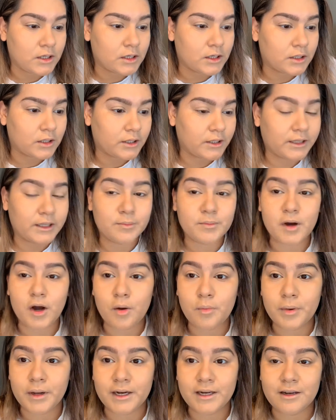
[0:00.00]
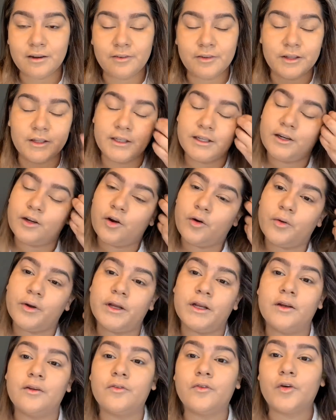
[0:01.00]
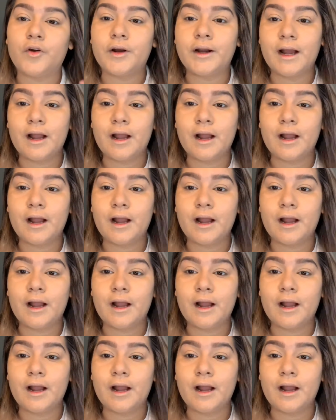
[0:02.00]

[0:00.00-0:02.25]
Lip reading: clean them up, but I definitely need to go in for an